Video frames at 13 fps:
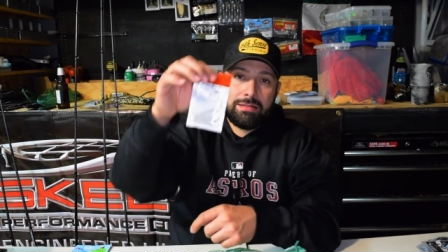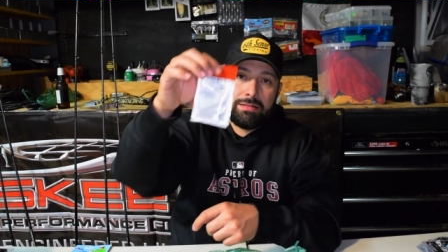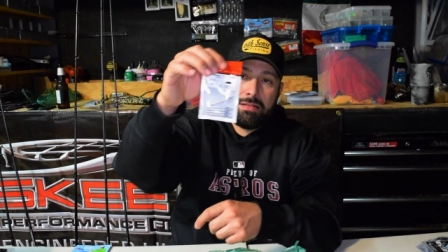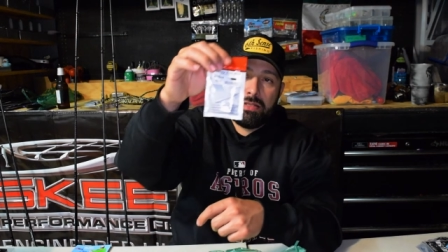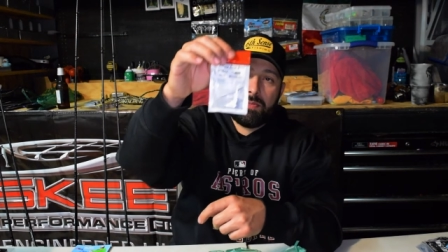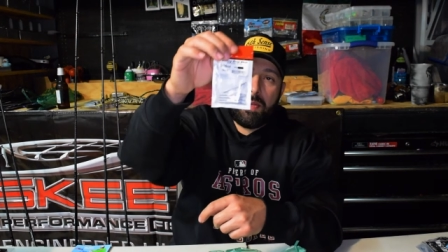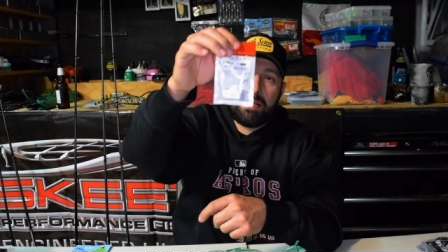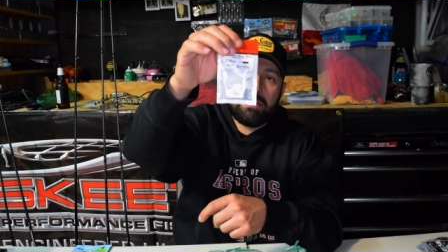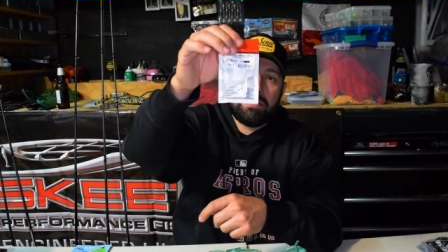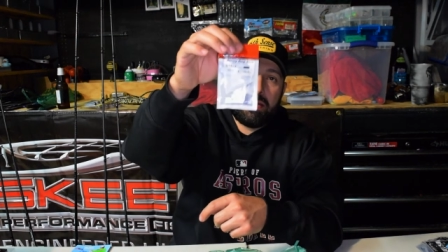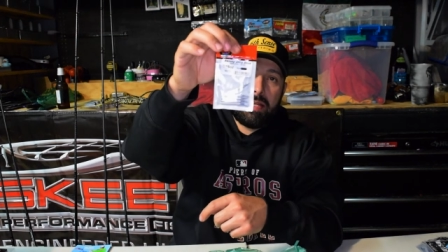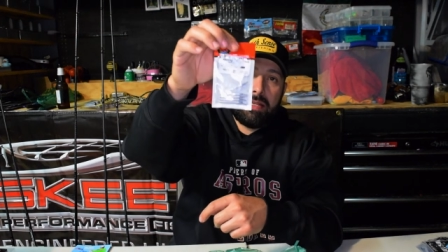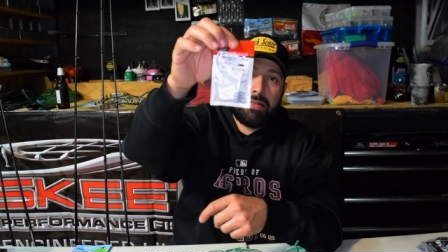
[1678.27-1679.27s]
just regular
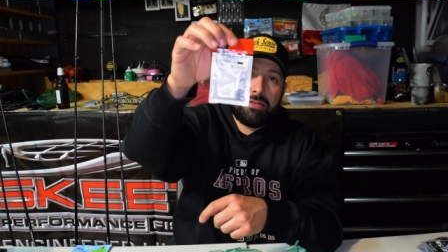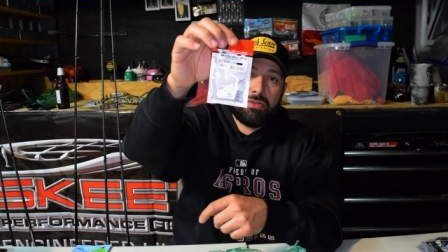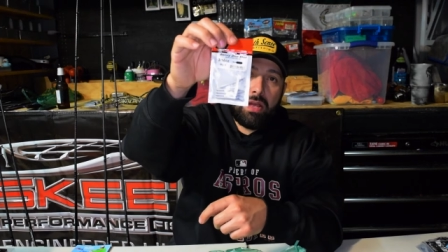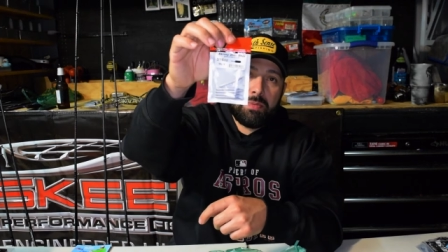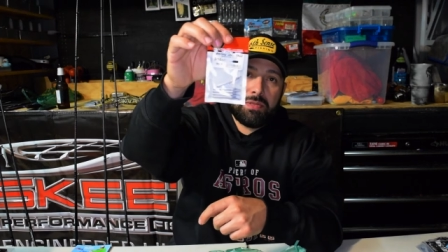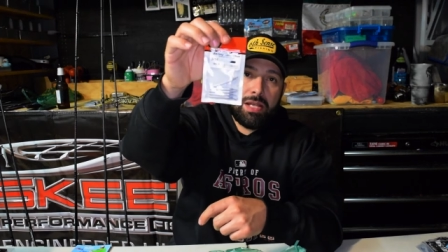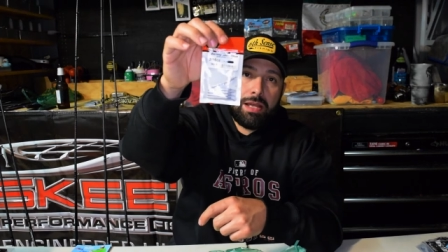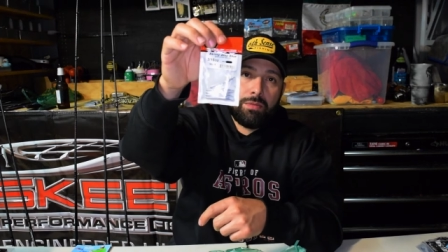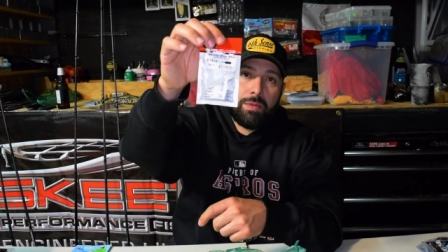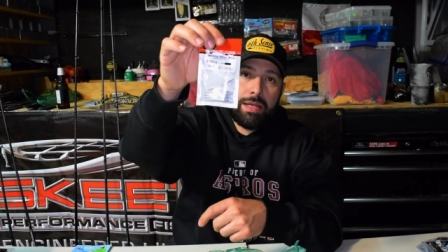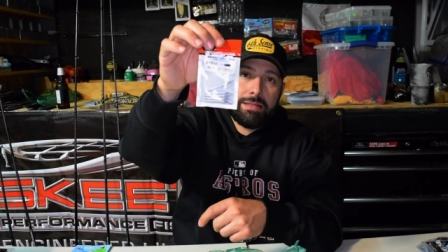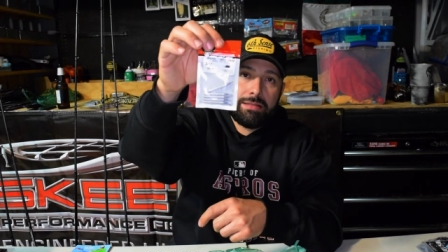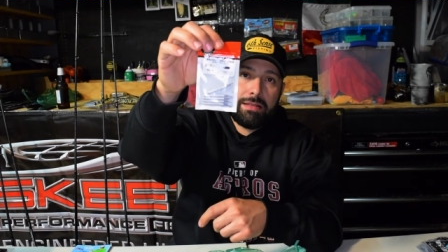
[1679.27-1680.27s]
lead drop shot
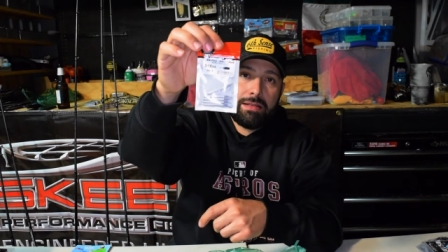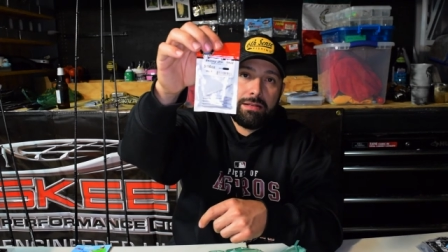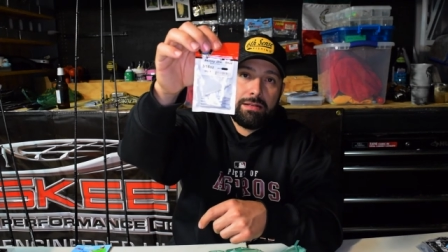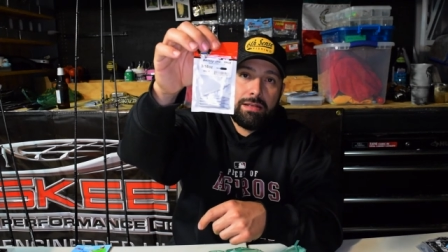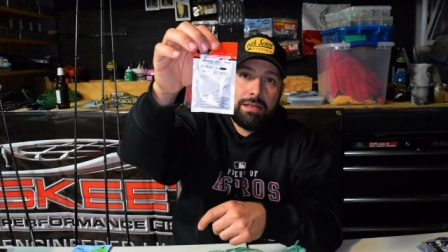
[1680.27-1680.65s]
weights there.